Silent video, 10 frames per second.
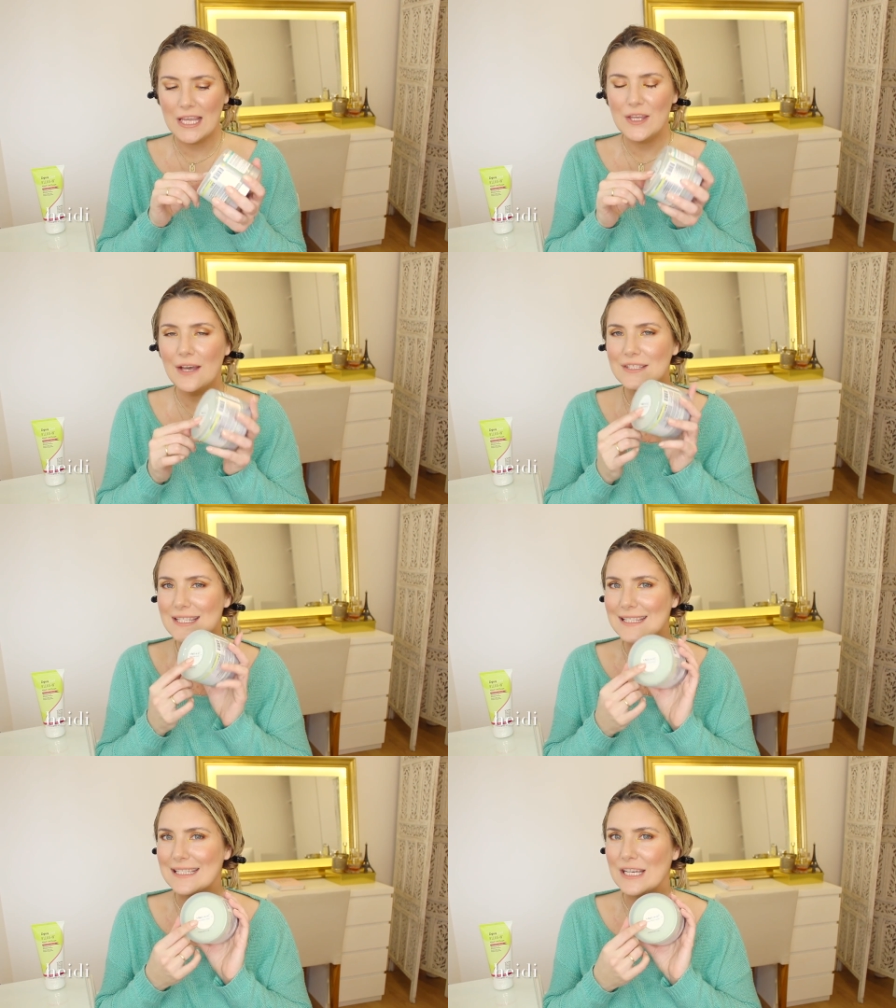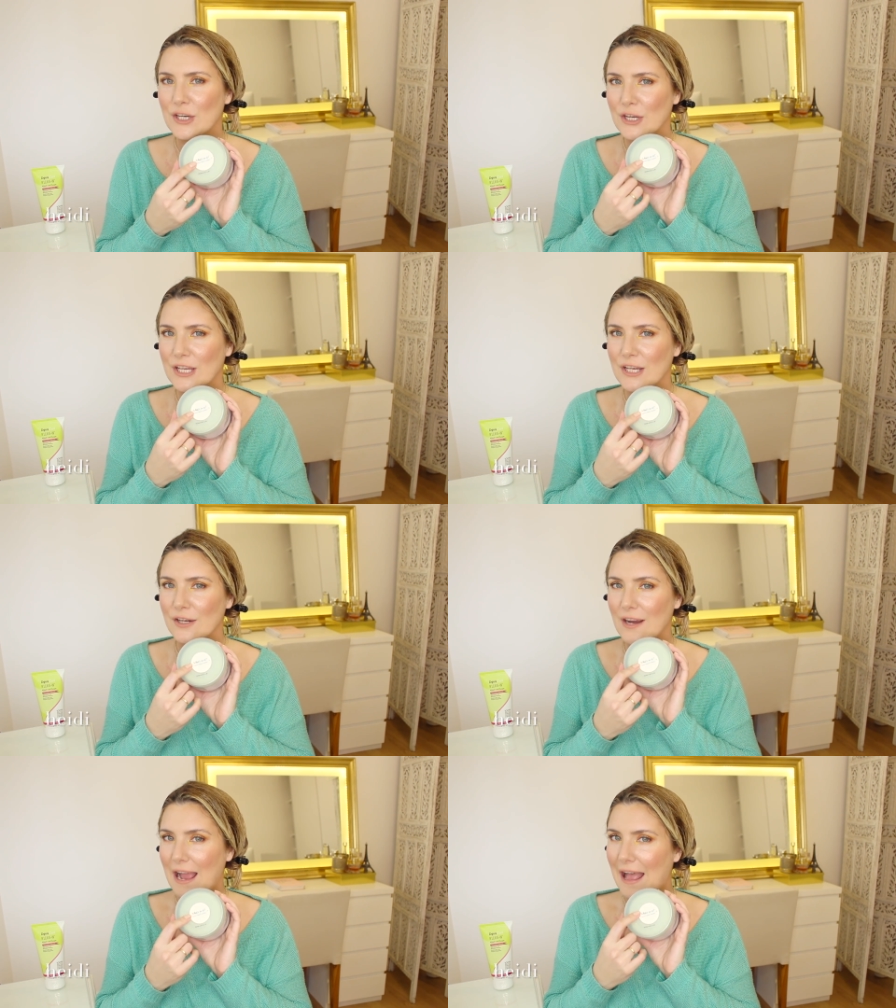You have a sticker
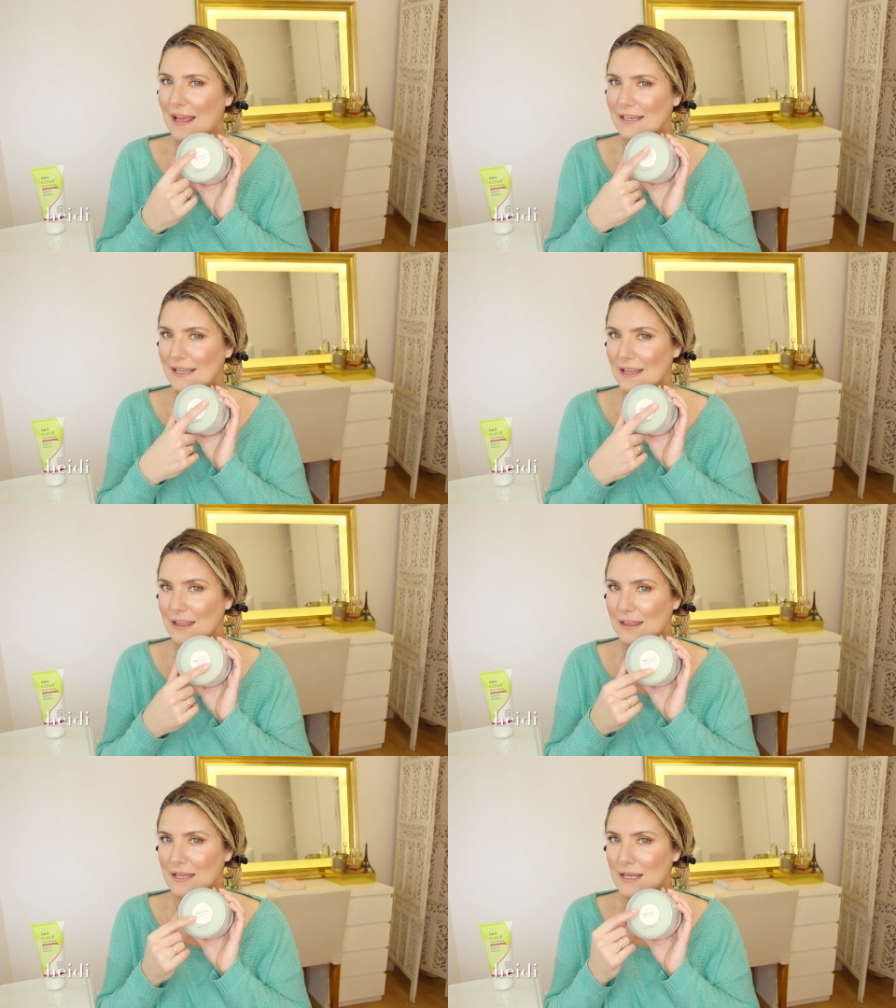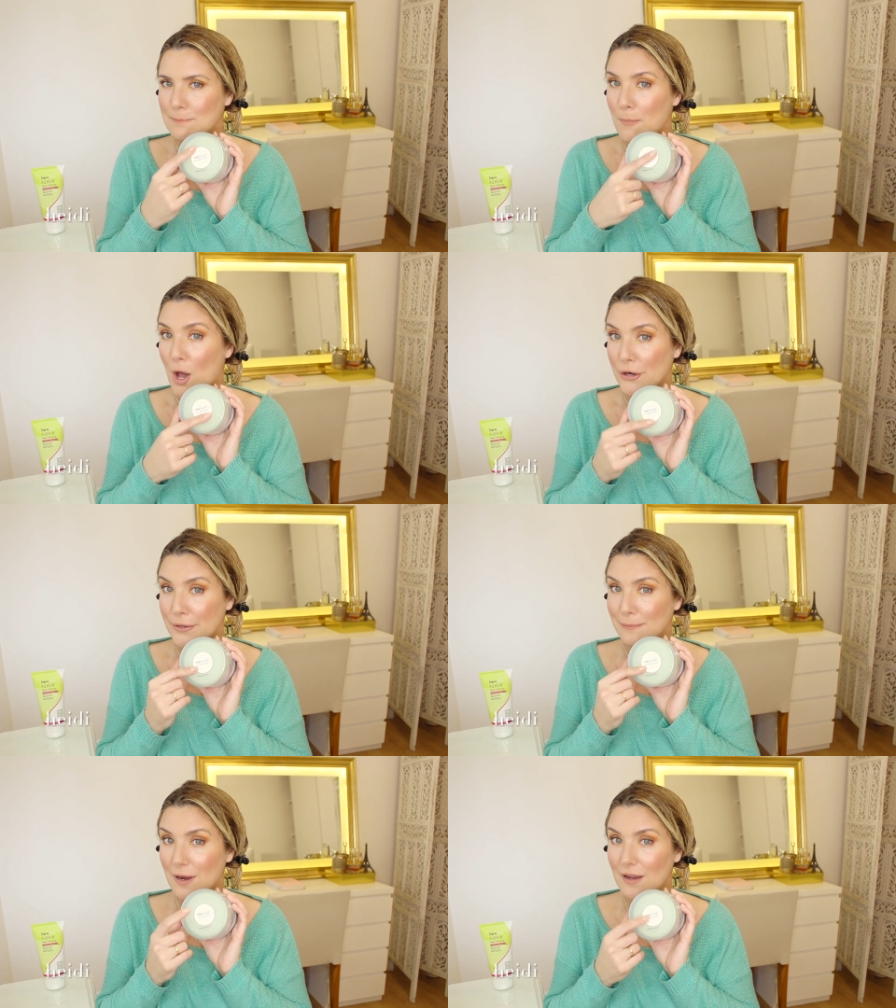here at the
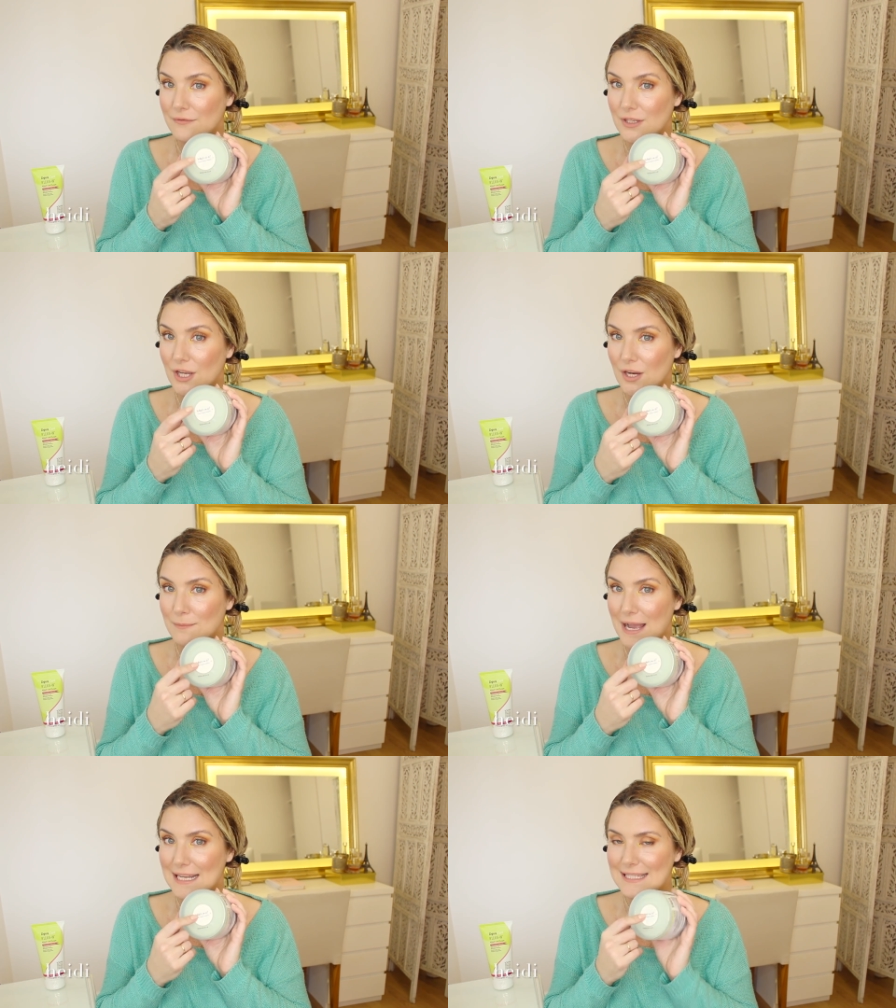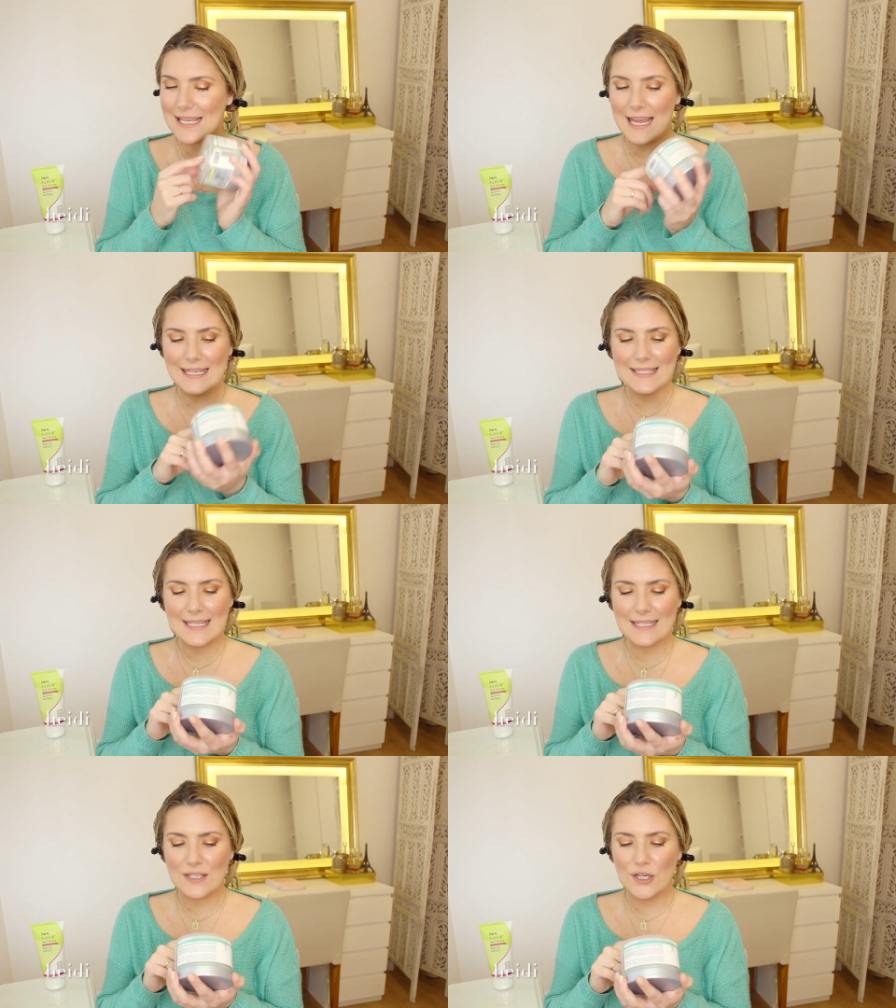bottom of the hair mask and it
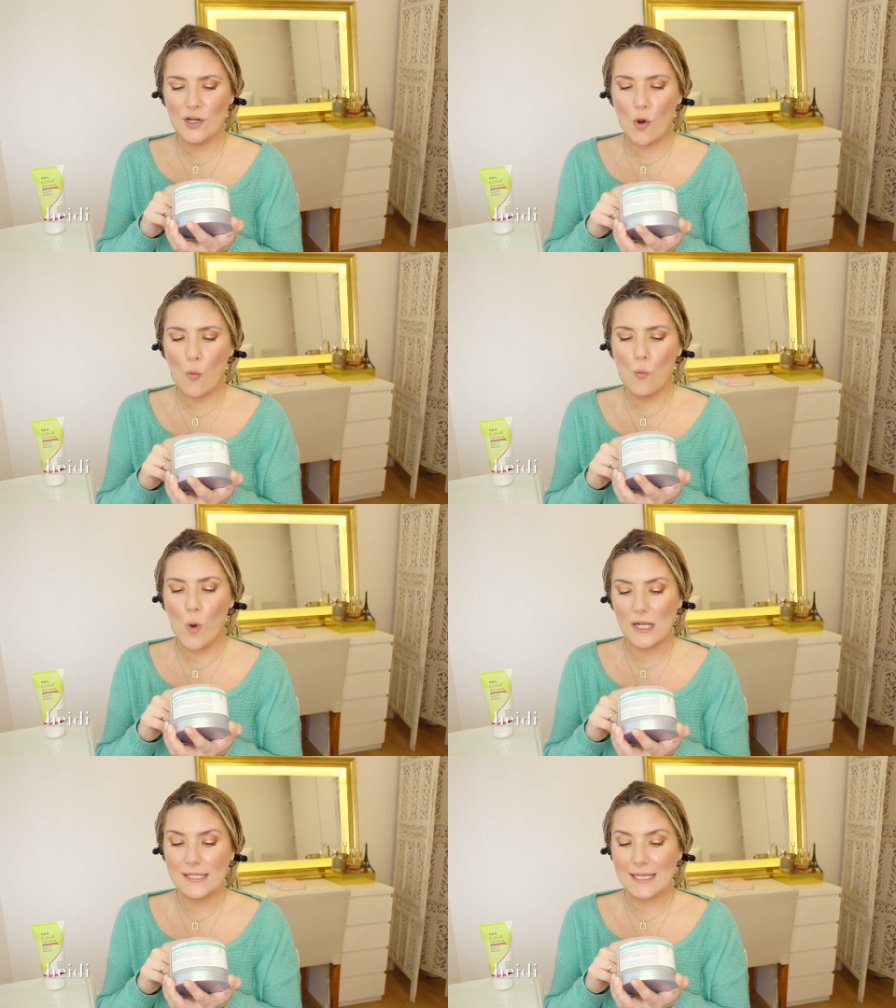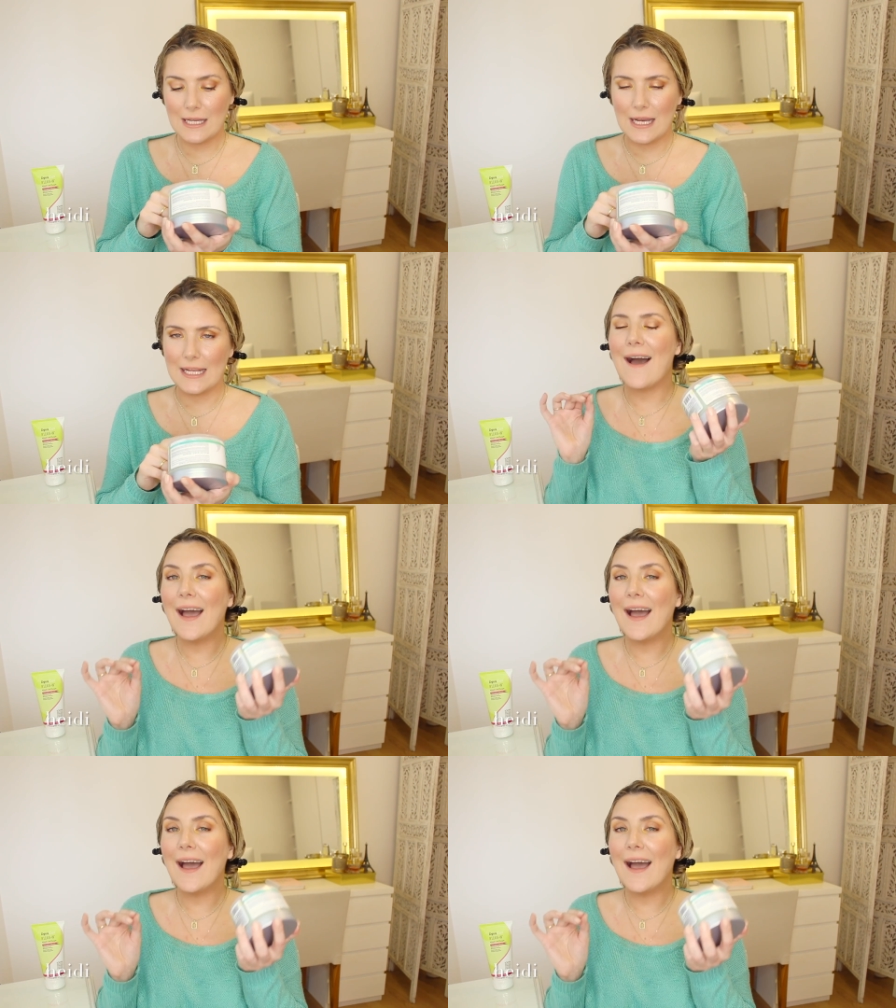says here what's in it.